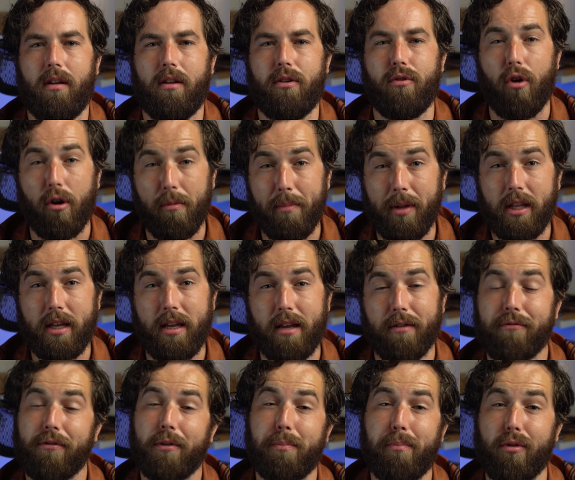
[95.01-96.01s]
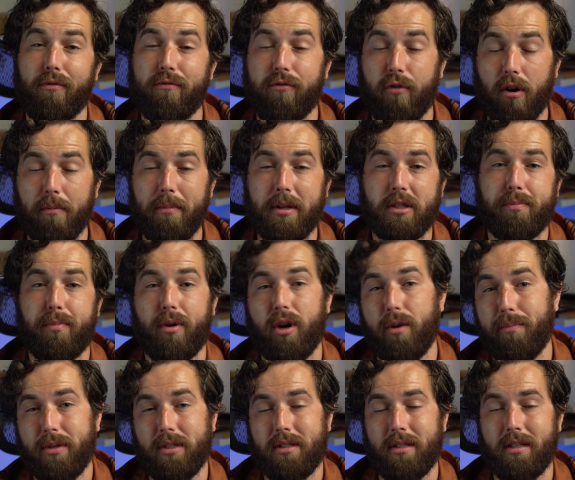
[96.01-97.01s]
Normally, for performance
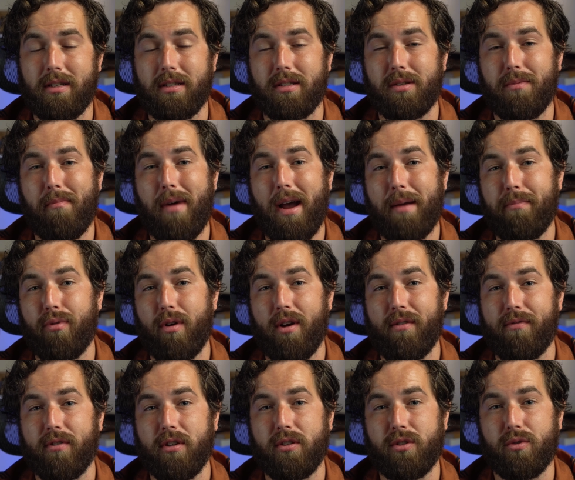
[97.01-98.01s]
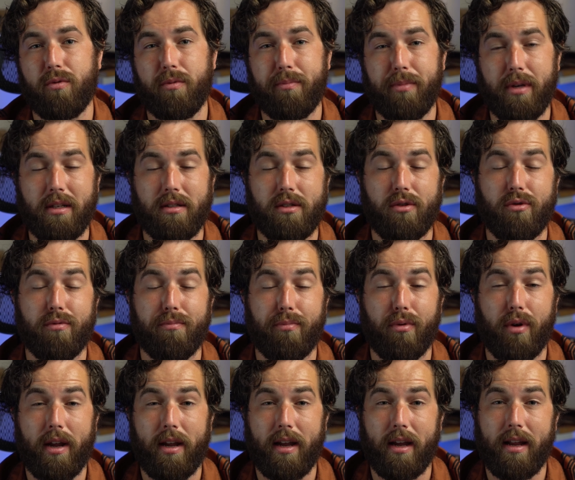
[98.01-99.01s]
purposes, my preference would be to
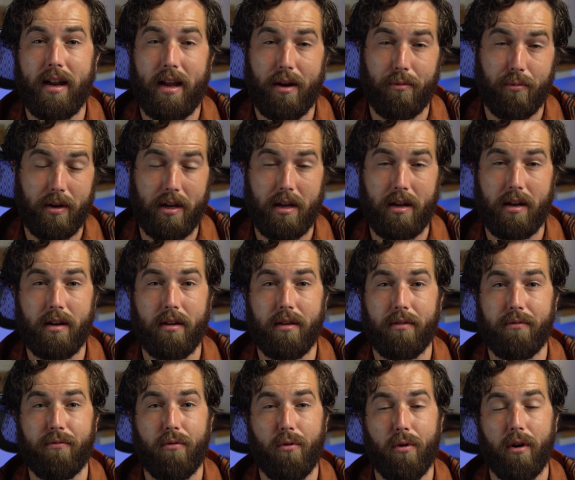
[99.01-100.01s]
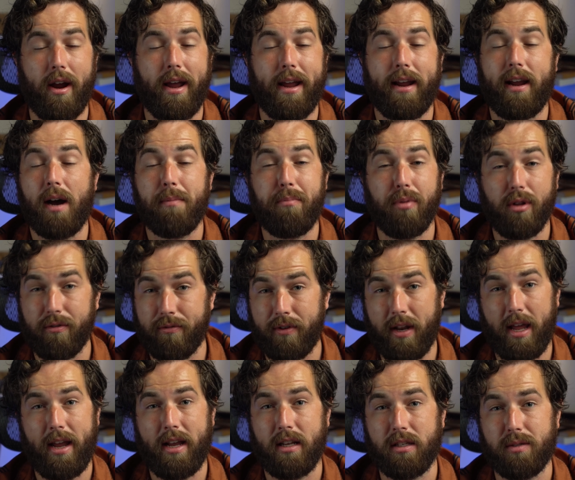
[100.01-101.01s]
break in a reed for a couple of
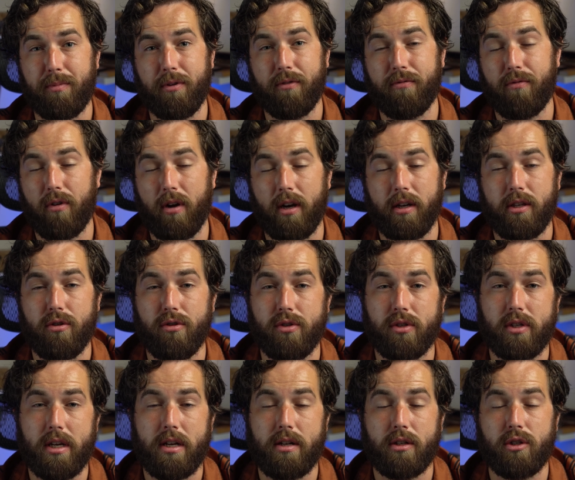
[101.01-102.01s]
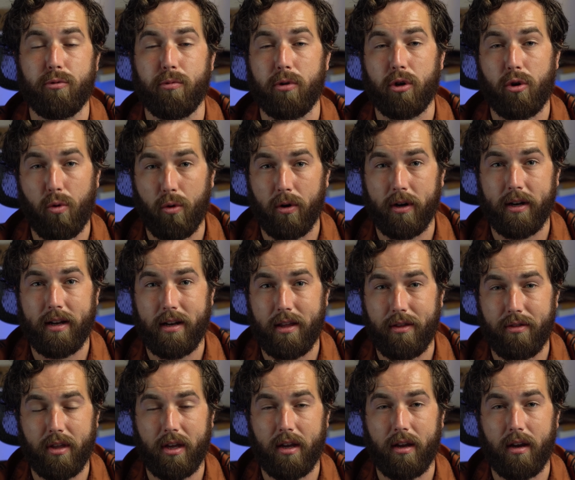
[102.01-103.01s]
days before I use it to record
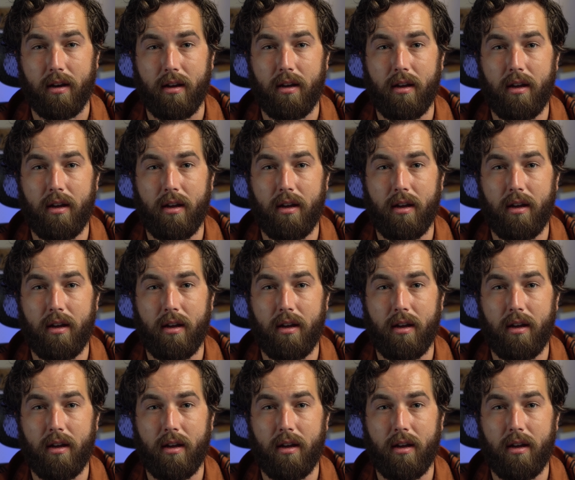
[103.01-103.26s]
anything.